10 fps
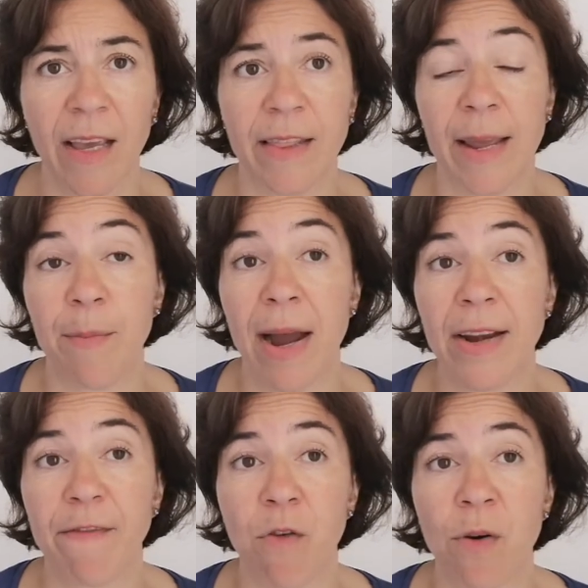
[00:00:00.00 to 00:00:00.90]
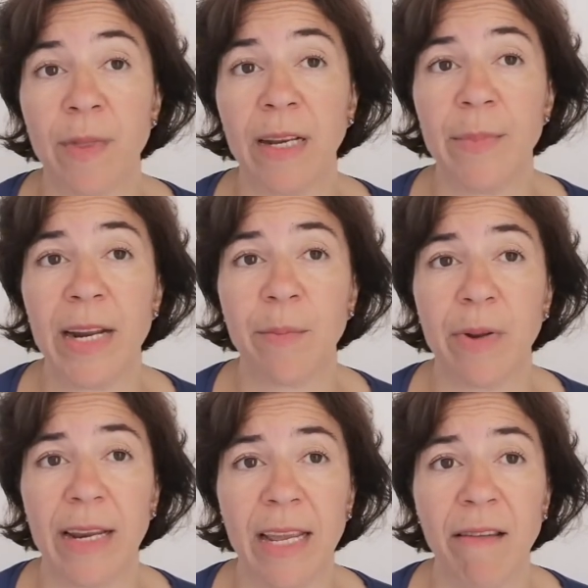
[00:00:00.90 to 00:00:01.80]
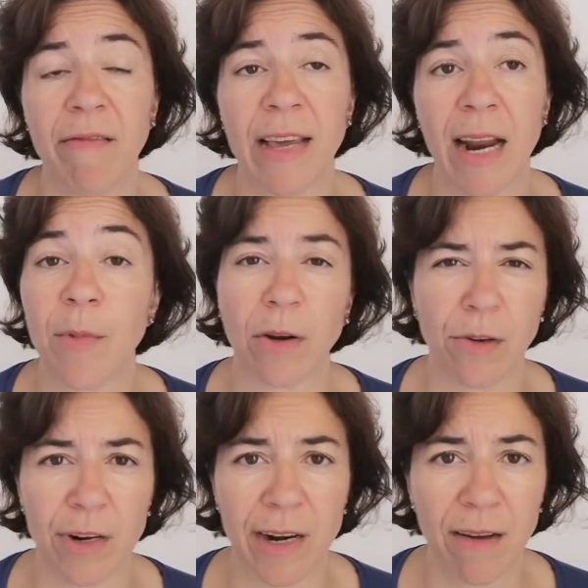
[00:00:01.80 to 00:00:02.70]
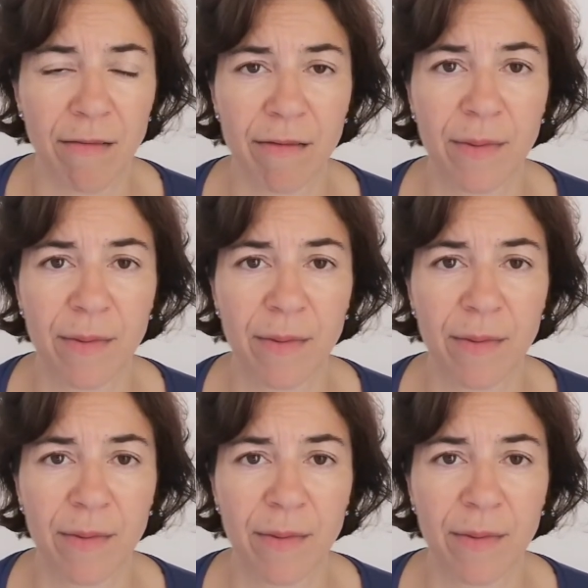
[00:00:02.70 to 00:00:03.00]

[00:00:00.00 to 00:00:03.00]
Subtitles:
They might form the limiting belief that I'm not good enough,